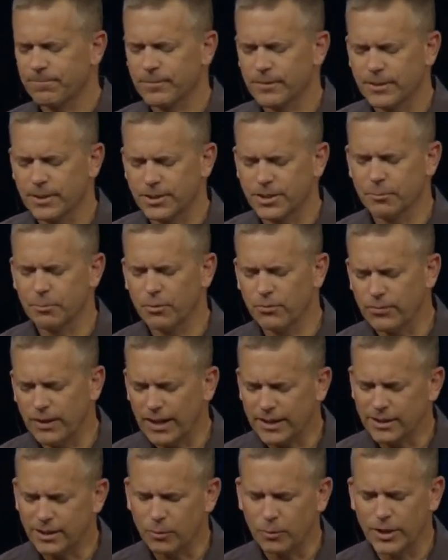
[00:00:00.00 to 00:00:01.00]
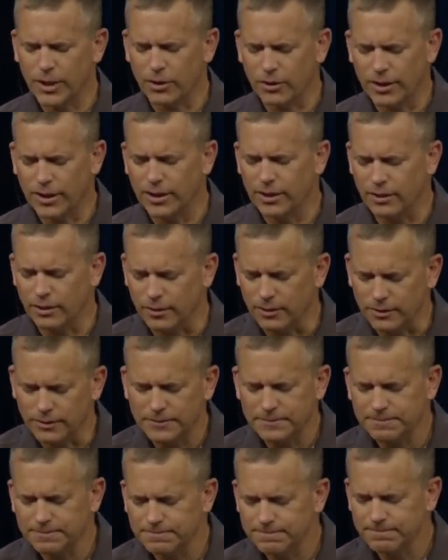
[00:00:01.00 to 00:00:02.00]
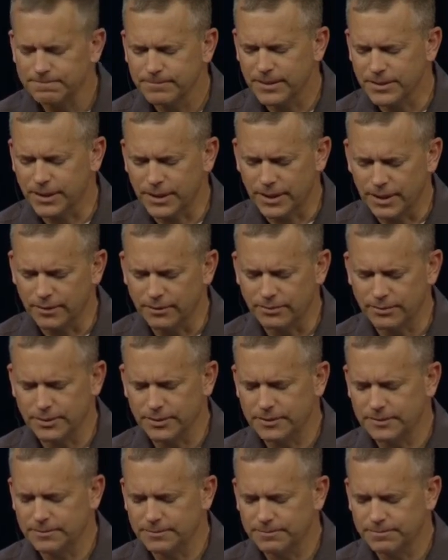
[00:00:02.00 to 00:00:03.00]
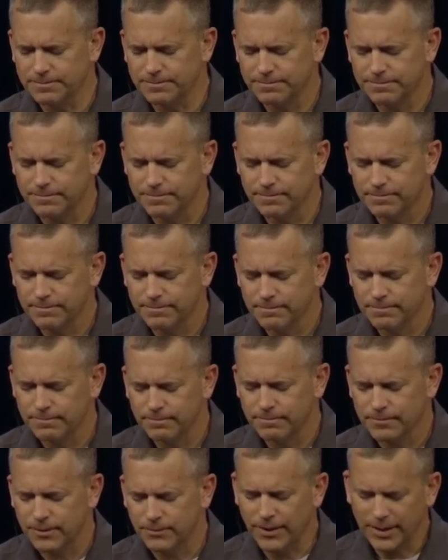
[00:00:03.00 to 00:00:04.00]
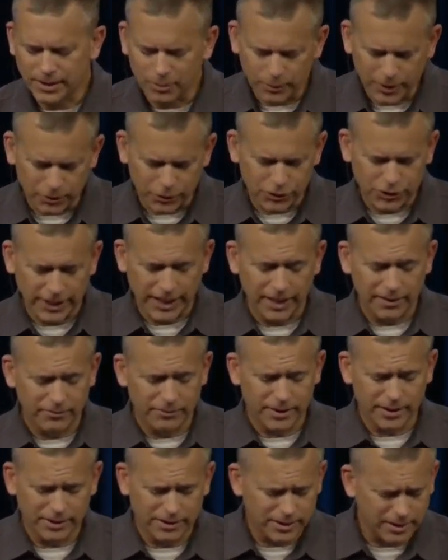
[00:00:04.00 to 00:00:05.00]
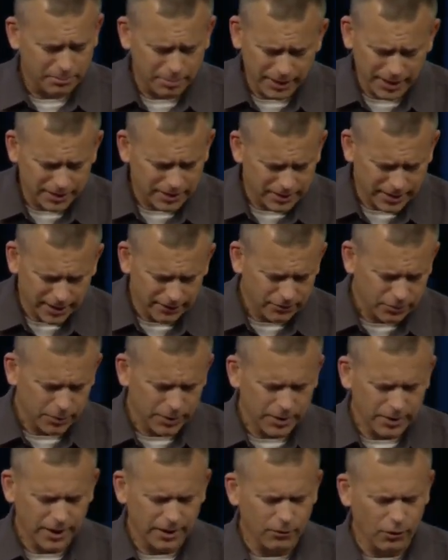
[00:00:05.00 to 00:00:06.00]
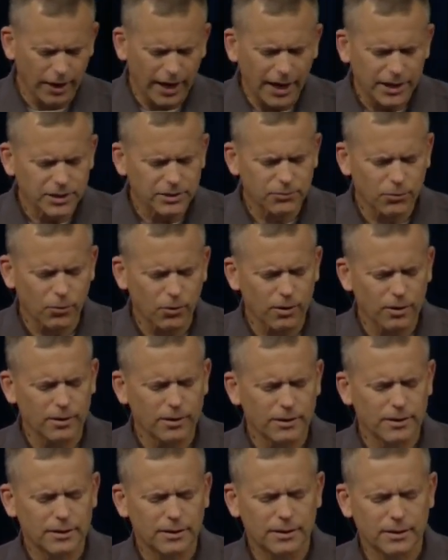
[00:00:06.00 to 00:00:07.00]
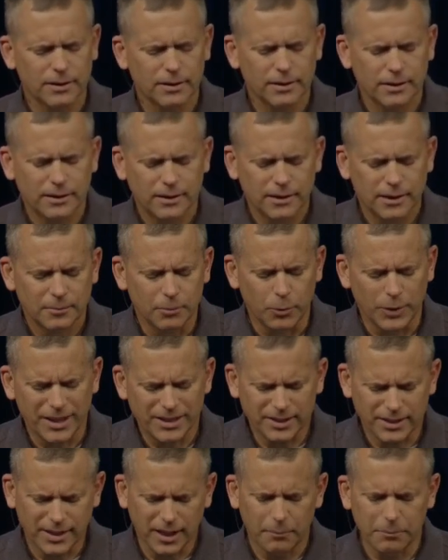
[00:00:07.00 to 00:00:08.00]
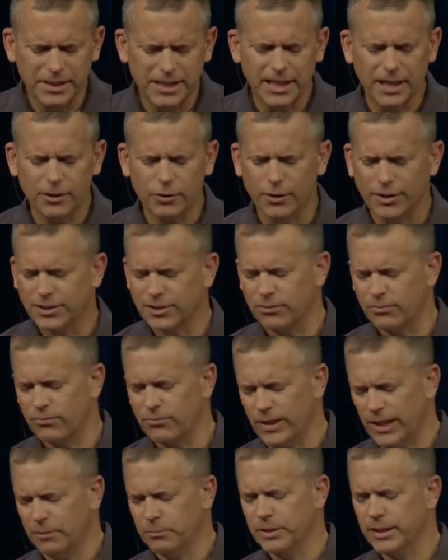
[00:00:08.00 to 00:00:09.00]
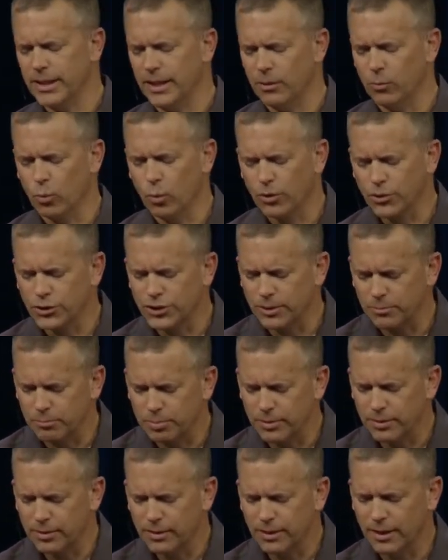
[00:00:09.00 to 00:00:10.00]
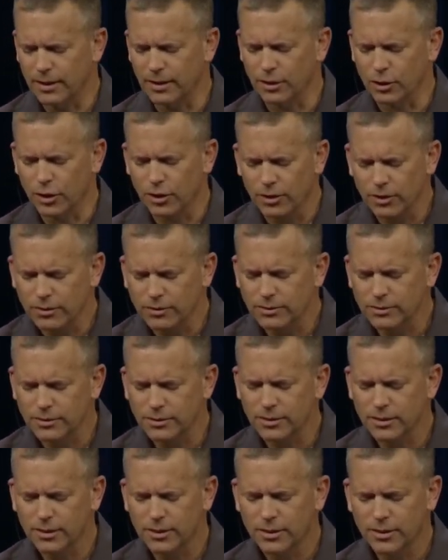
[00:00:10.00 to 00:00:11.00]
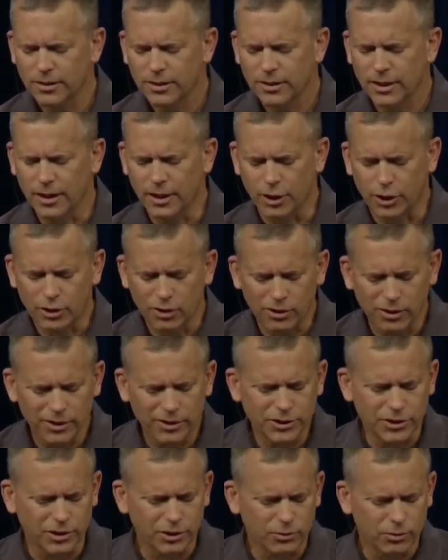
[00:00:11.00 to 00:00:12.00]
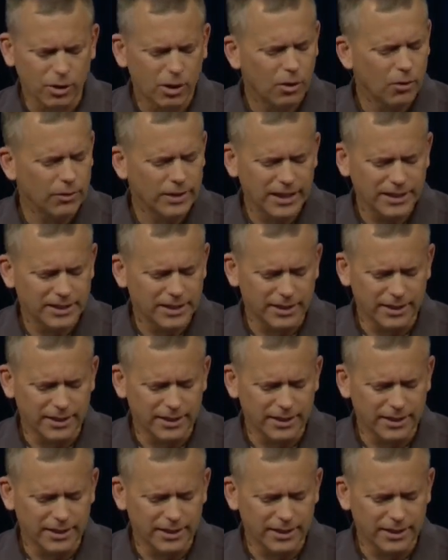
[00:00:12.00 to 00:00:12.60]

The simple fact that we are here is a gift. The fact that we are saved is the biggest gift we could ever ask for. But we get to come together as a family and worship and learn and encourage and grow, and that's a